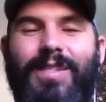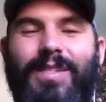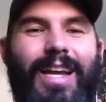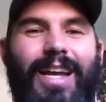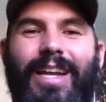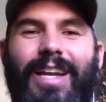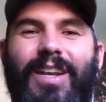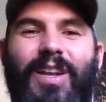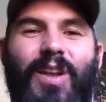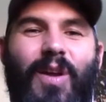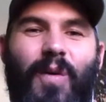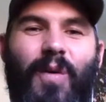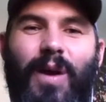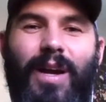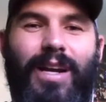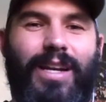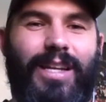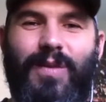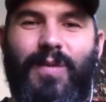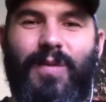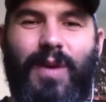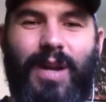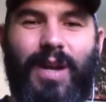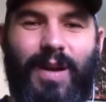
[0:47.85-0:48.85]
and I had no
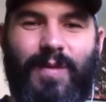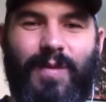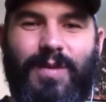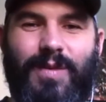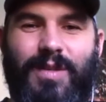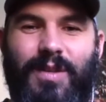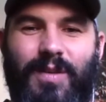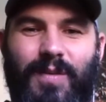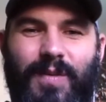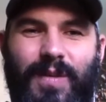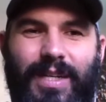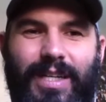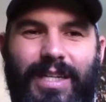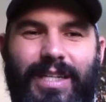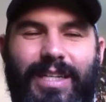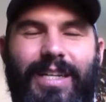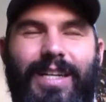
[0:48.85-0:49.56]
idea what I was doing,